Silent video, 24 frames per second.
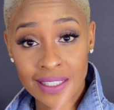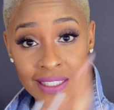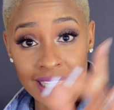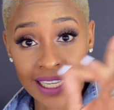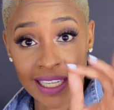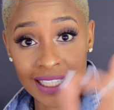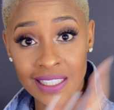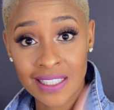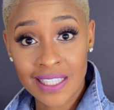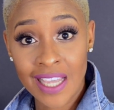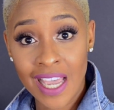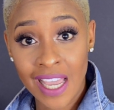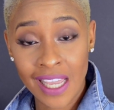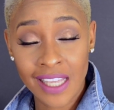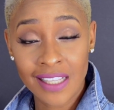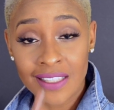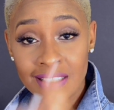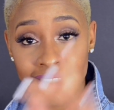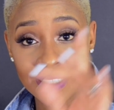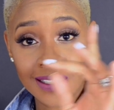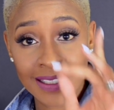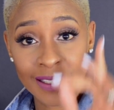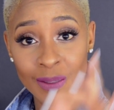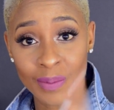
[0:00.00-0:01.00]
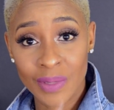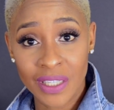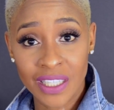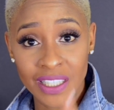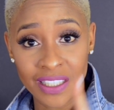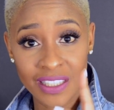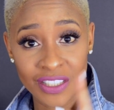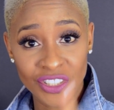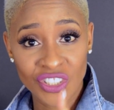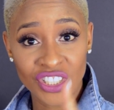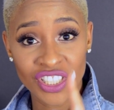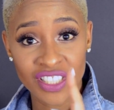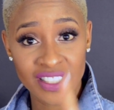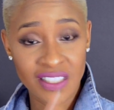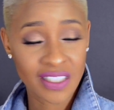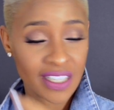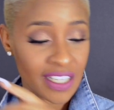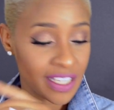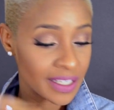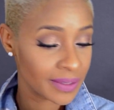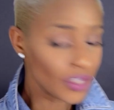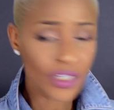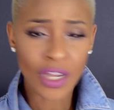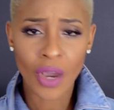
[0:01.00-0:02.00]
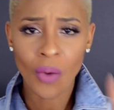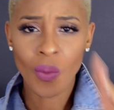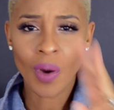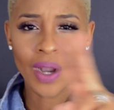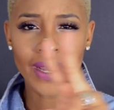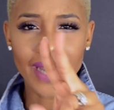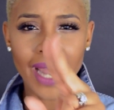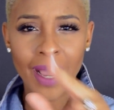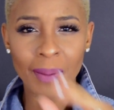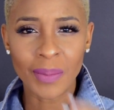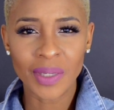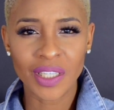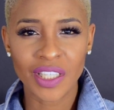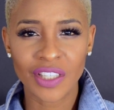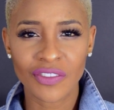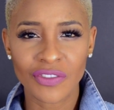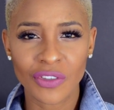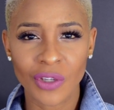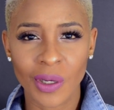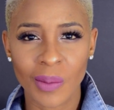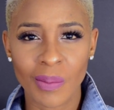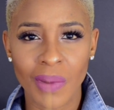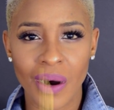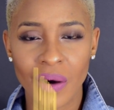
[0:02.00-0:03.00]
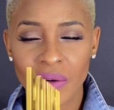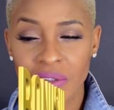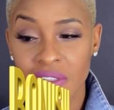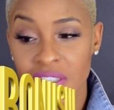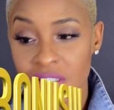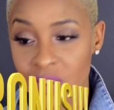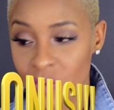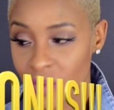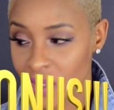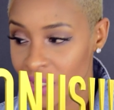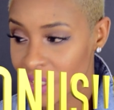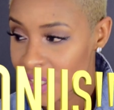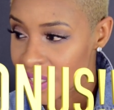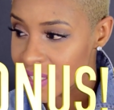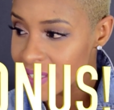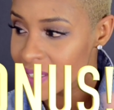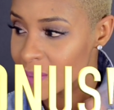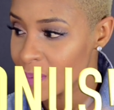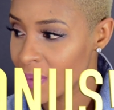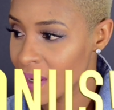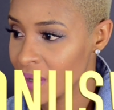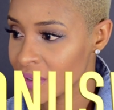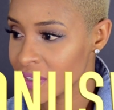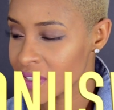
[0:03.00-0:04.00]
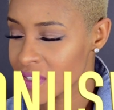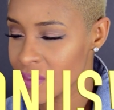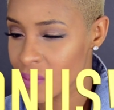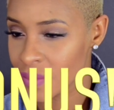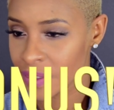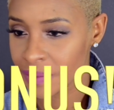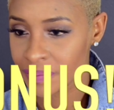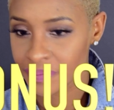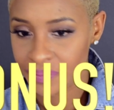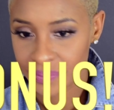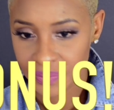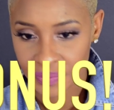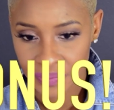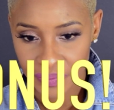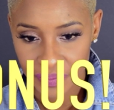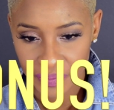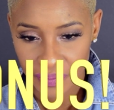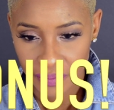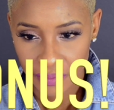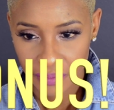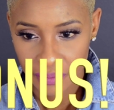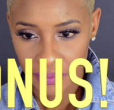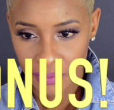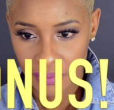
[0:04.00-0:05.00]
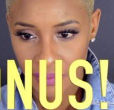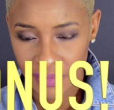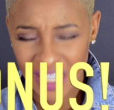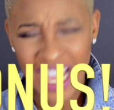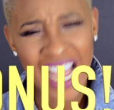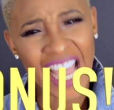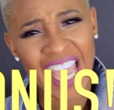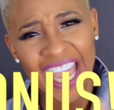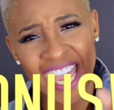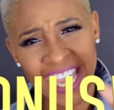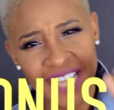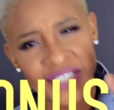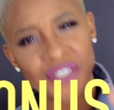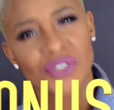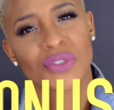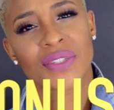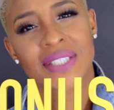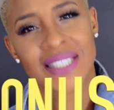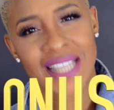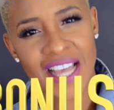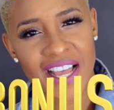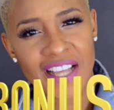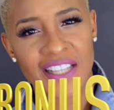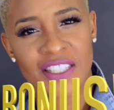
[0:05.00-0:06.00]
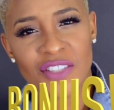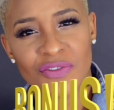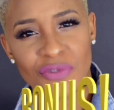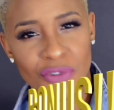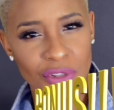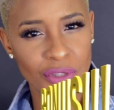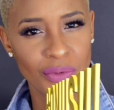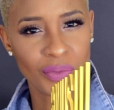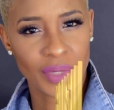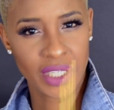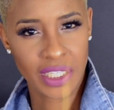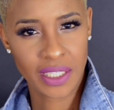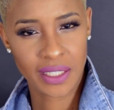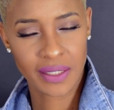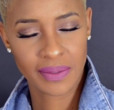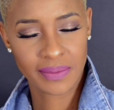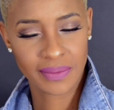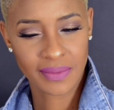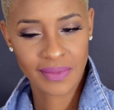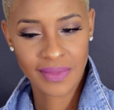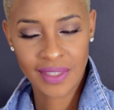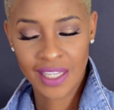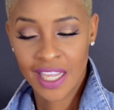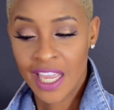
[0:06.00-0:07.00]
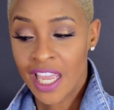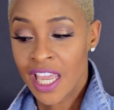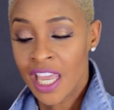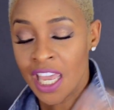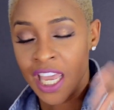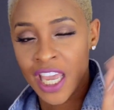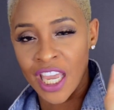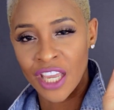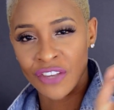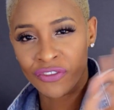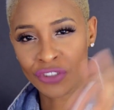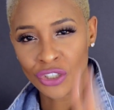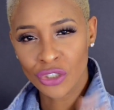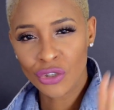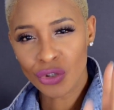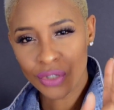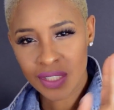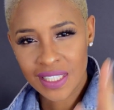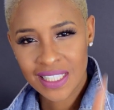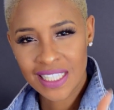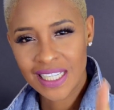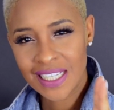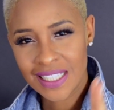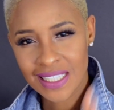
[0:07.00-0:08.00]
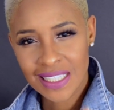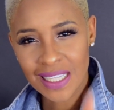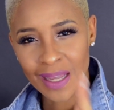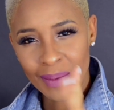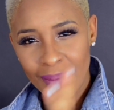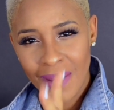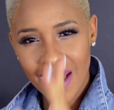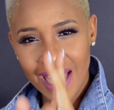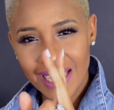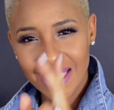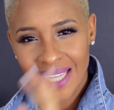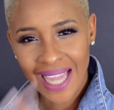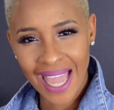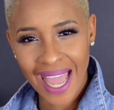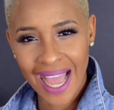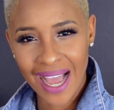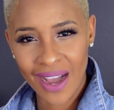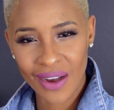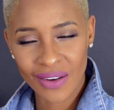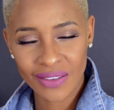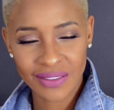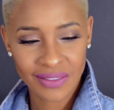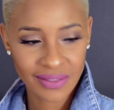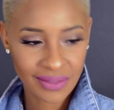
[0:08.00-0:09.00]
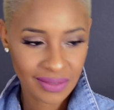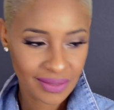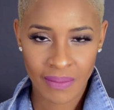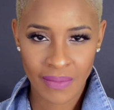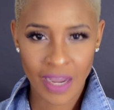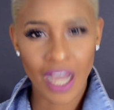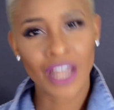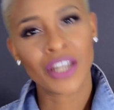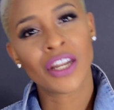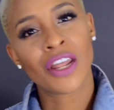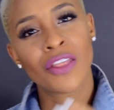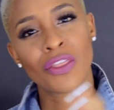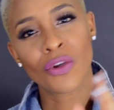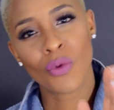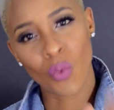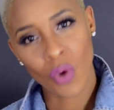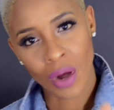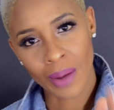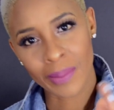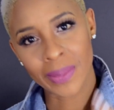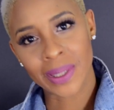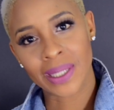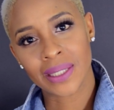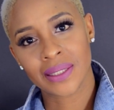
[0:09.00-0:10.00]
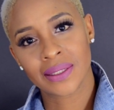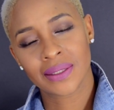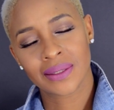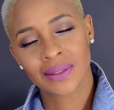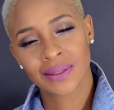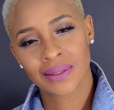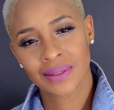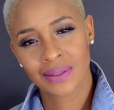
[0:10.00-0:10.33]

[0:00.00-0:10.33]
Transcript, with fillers: that it takes to be the shiznit. You know what? I'm going to give you a bonus one. Here's a bonus one. An exercise for the week. If you see somebody out, another woman,